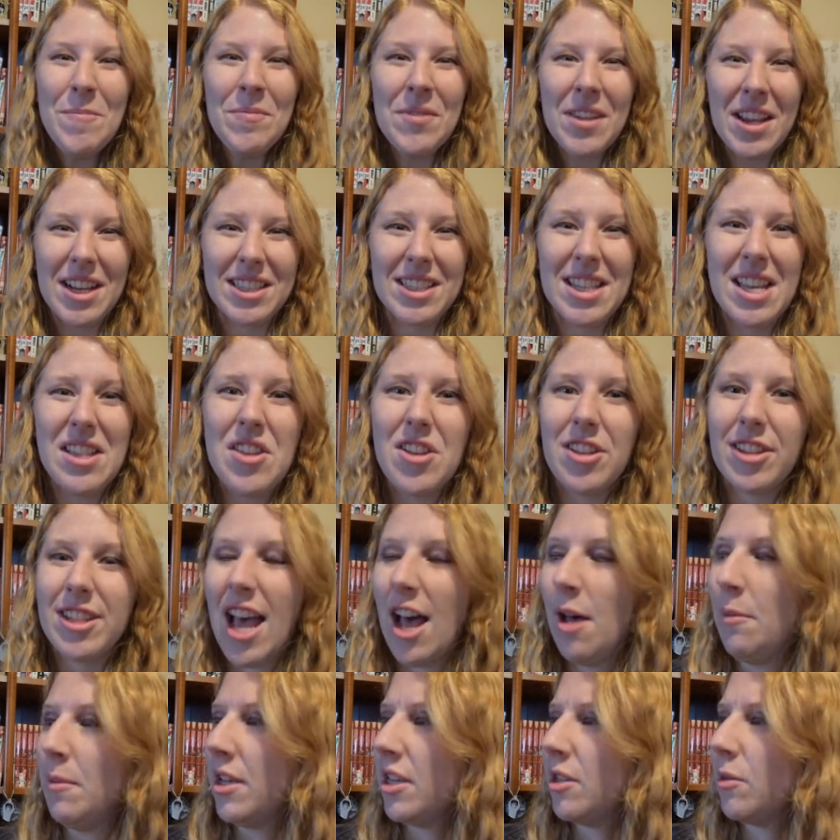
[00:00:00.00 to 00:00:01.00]
Because then they'll
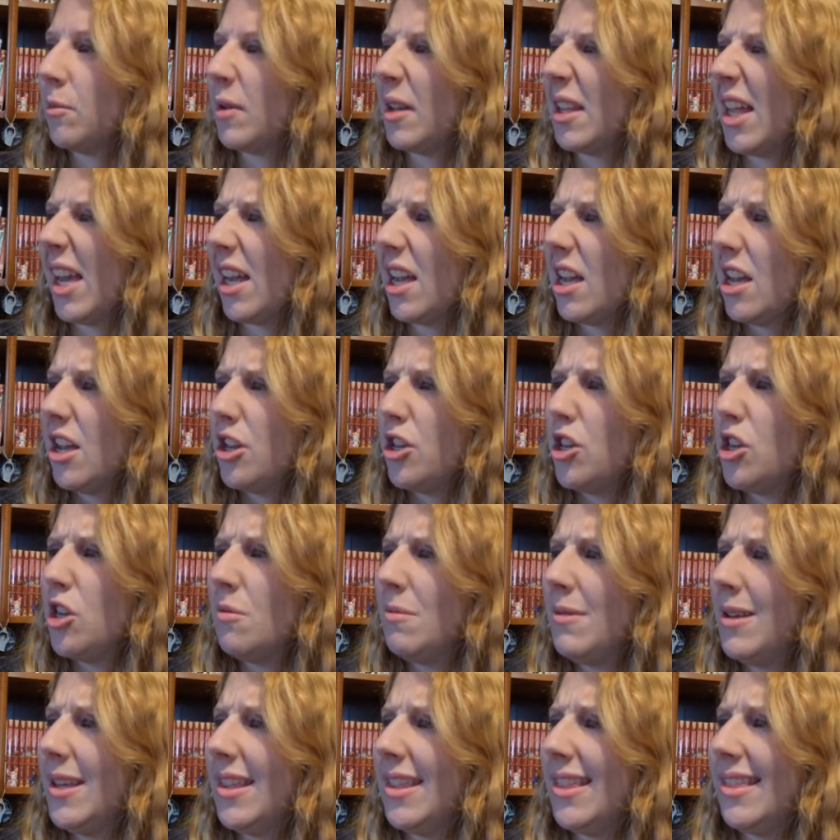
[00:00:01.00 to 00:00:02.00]
tell me, be like, you
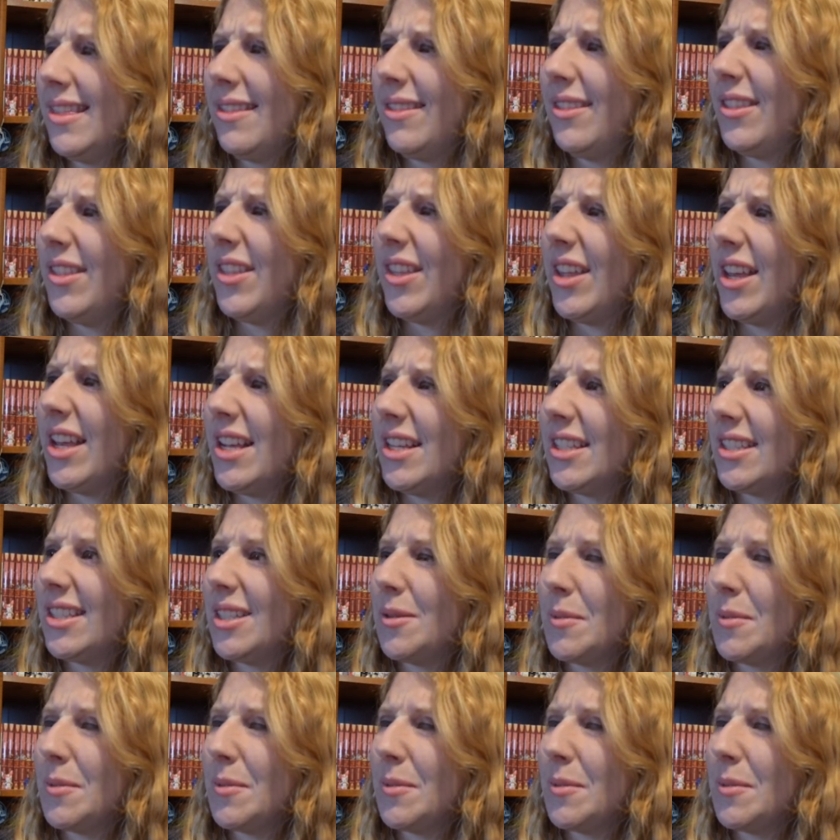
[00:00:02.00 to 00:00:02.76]
mean this?